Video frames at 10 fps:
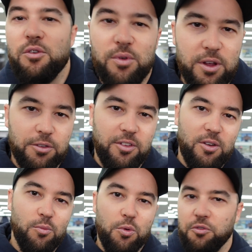your reels
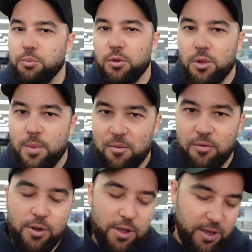in, we'll spool them up
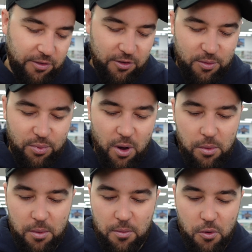for you, that's not a
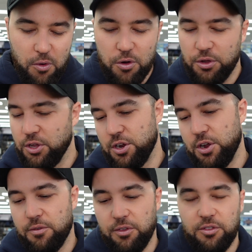problem. Or
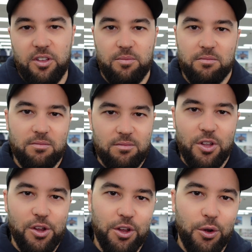obviously
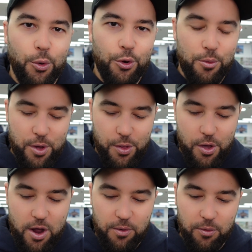you can order them
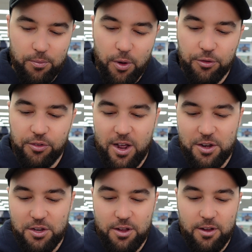online and we'll post it
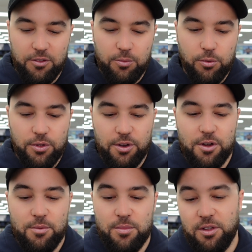out to you, and you can spool it at
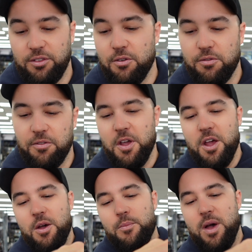home by yourself.
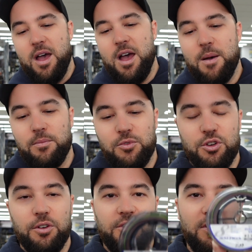But
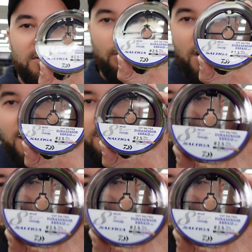Dura Sensor braid,